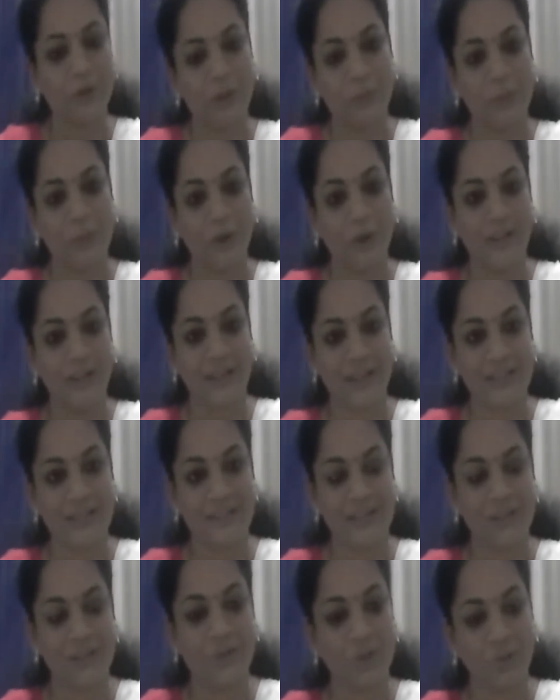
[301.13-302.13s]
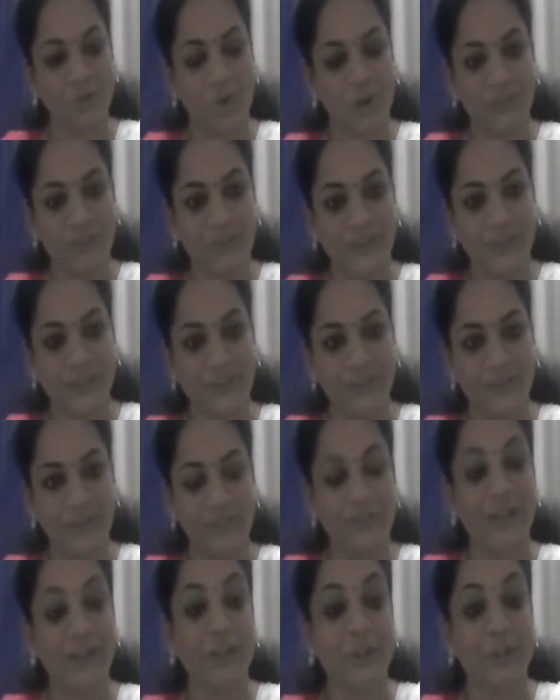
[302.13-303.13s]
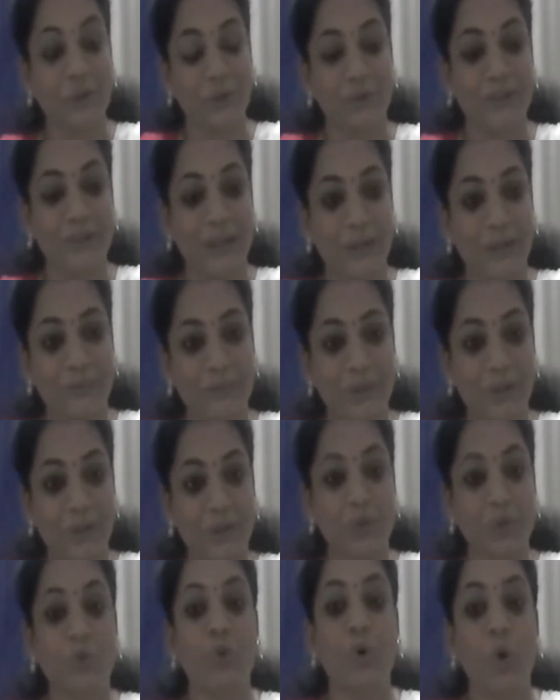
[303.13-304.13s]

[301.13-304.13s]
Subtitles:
the politics. You know what we did? We took them to